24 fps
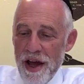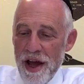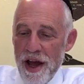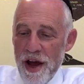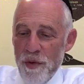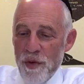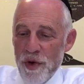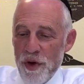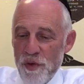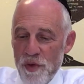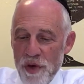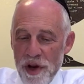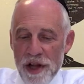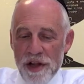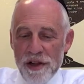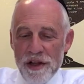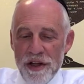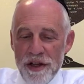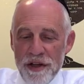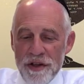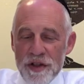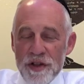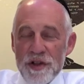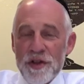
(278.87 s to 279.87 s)
And we
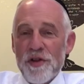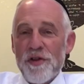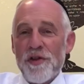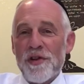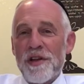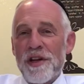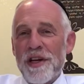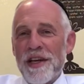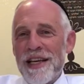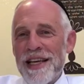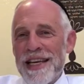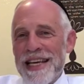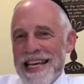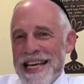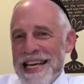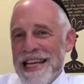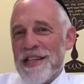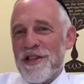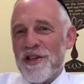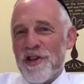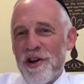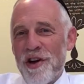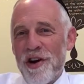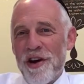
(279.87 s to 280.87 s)
really certainly
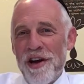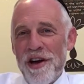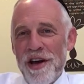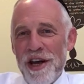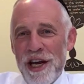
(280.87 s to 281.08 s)
need to